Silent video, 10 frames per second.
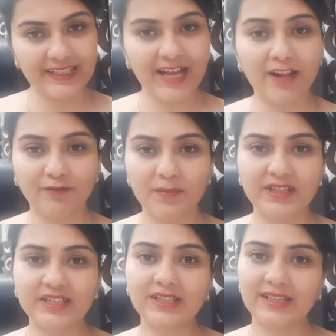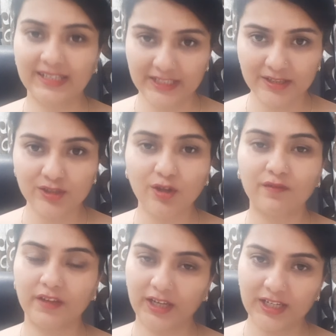alphabetical letters
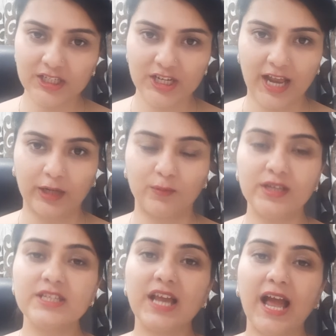of English language